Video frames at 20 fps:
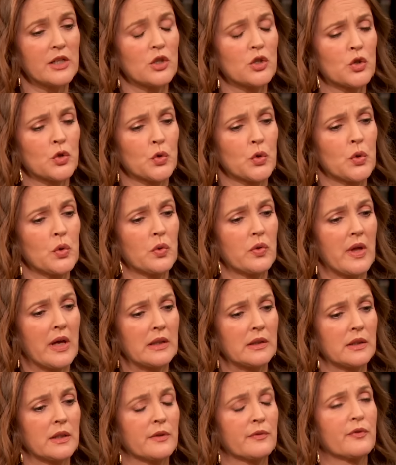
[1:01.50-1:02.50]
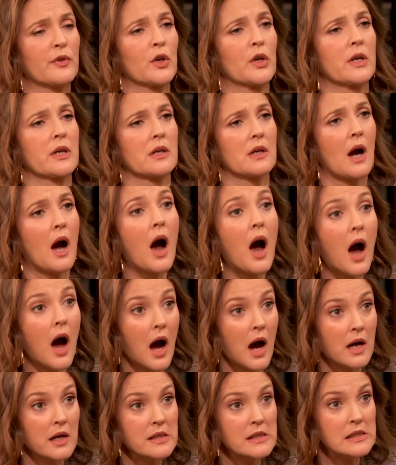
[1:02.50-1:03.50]
it true that Laverne
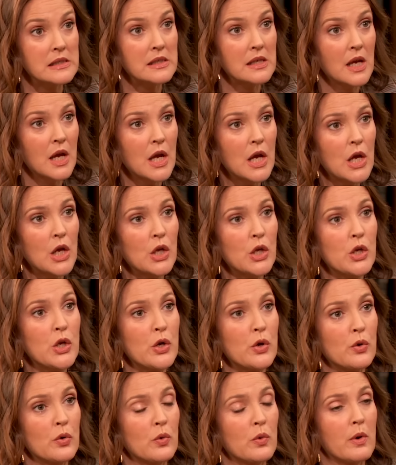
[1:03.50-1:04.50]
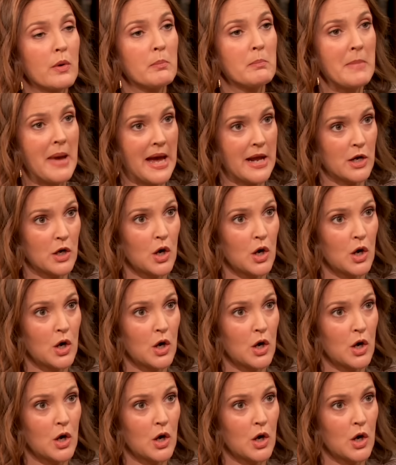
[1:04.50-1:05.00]
Cox, you met